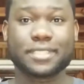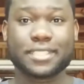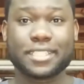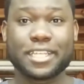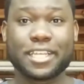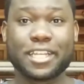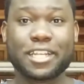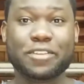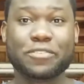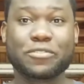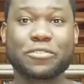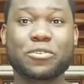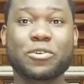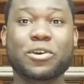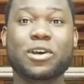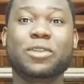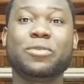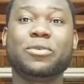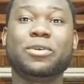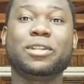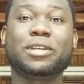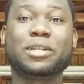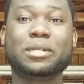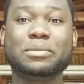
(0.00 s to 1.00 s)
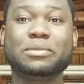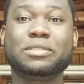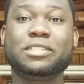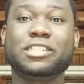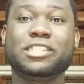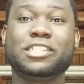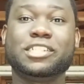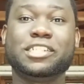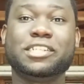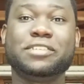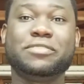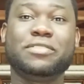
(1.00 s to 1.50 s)
Hello everyone, welcome to
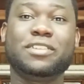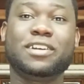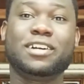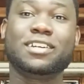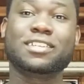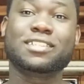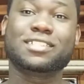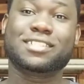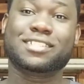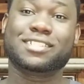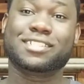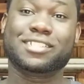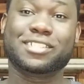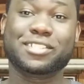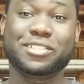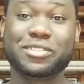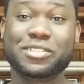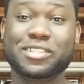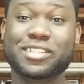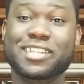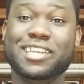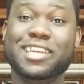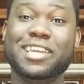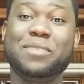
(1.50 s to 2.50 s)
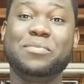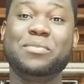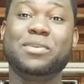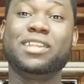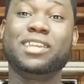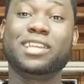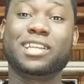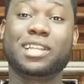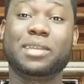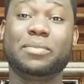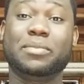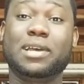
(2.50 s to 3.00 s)
JVLOGS. Today mini
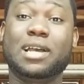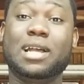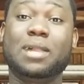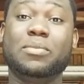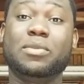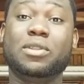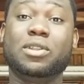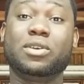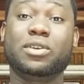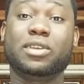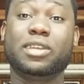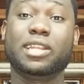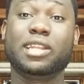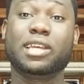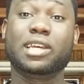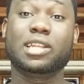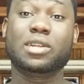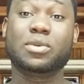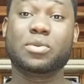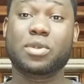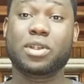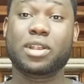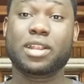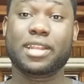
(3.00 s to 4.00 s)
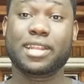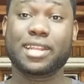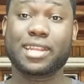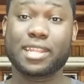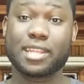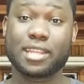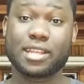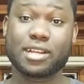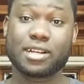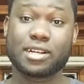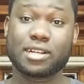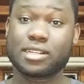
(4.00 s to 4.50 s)
clip I'll be looking at the word
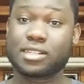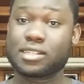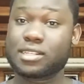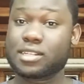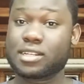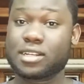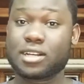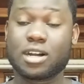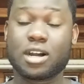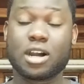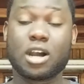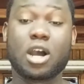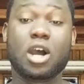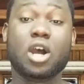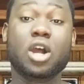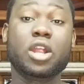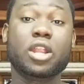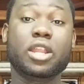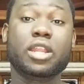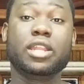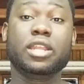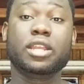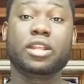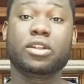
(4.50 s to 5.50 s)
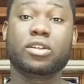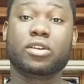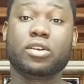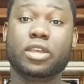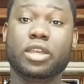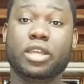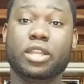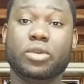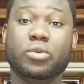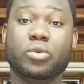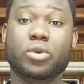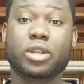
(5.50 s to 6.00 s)
nigger or negro,
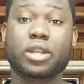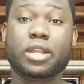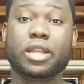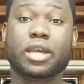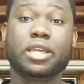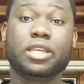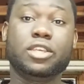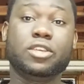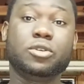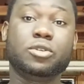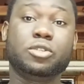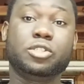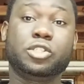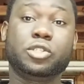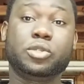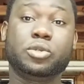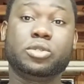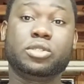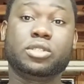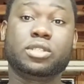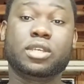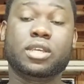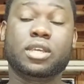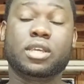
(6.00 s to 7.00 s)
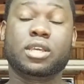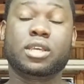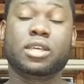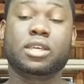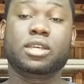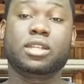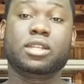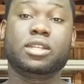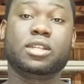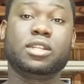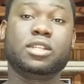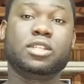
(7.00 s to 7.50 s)
anyone that you choose.
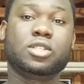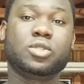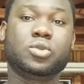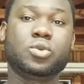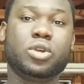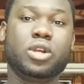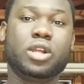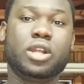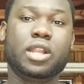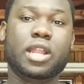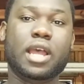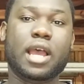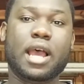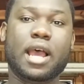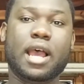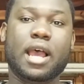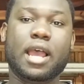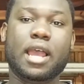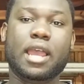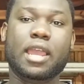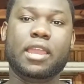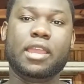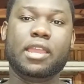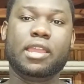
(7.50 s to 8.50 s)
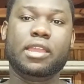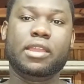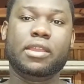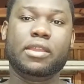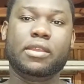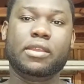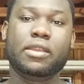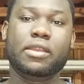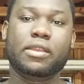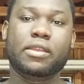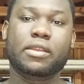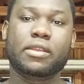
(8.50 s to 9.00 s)
This word
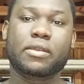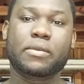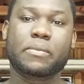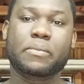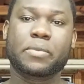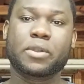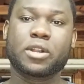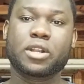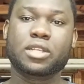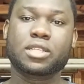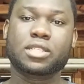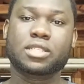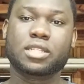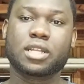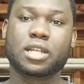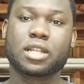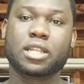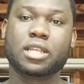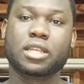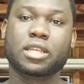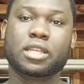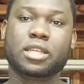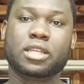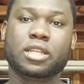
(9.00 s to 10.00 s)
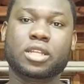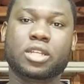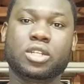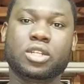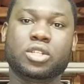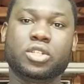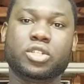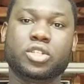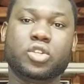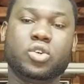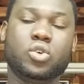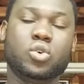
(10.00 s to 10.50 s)
I personally
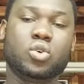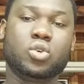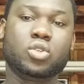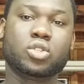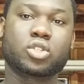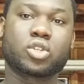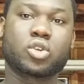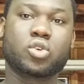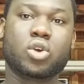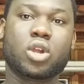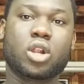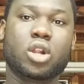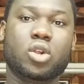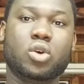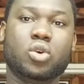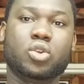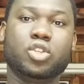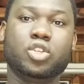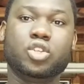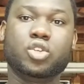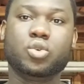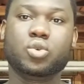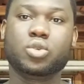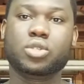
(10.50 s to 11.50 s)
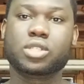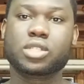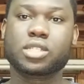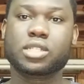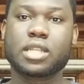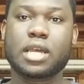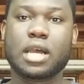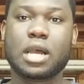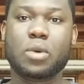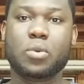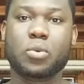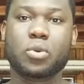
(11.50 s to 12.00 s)
don't go around using
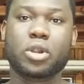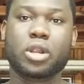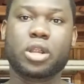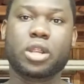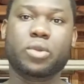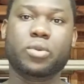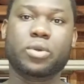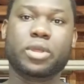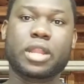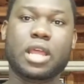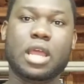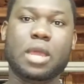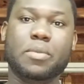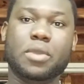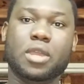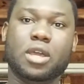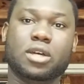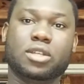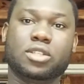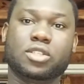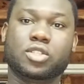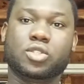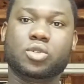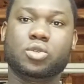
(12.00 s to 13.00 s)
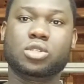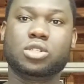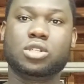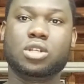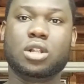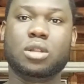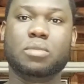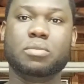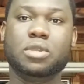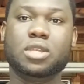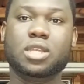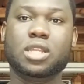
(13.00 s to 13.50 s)
that word, whether I be on
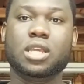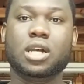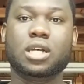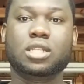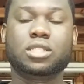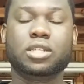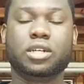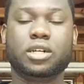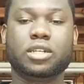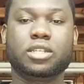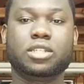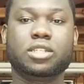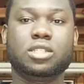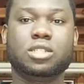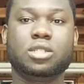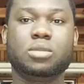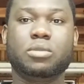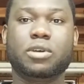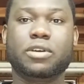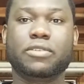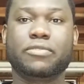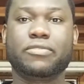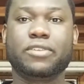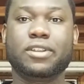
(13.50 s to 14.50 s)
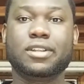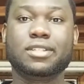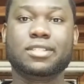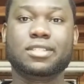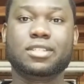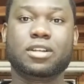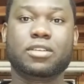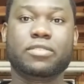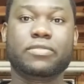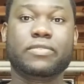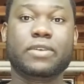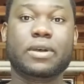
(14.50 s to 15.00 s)
social media, talking to my friends
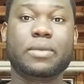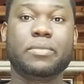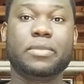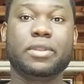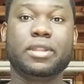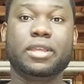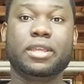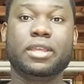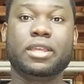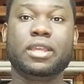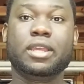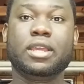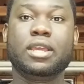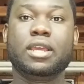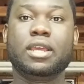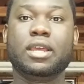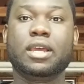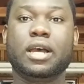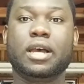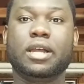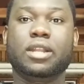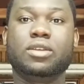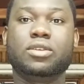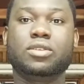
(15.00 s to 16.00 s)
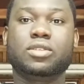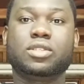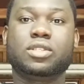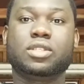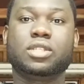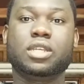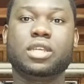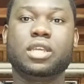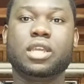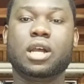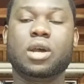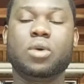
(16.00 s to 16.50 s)
or family. I just
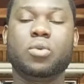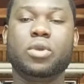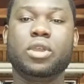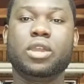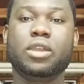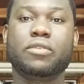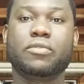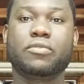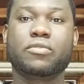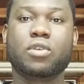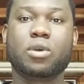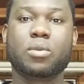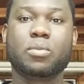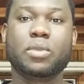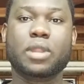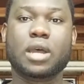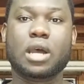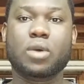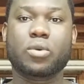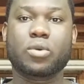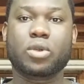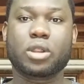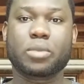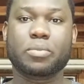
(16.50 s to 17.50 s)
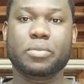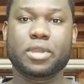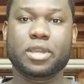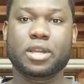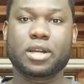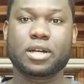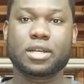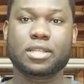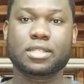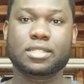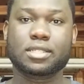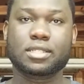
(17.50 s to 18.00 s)
stay away from that word
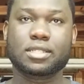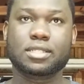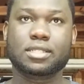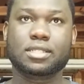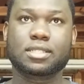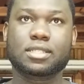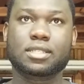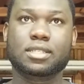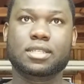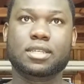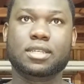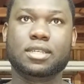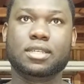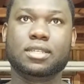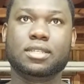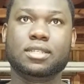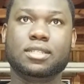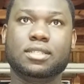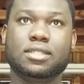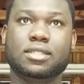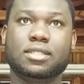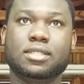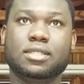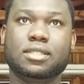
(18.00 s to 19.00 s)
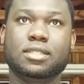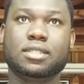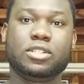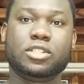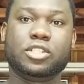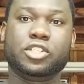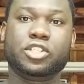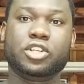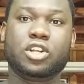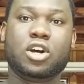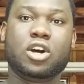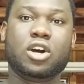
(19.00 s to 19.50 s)
because it is
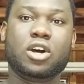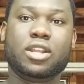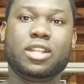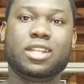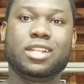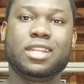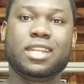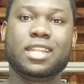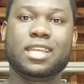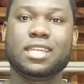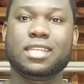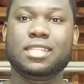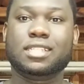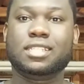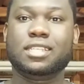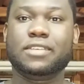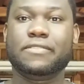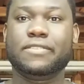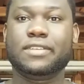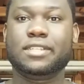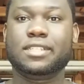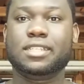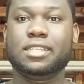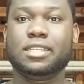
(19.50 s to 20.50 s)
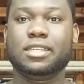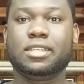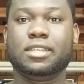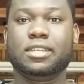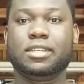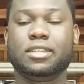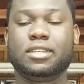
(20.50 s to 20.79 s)
drawn negativity,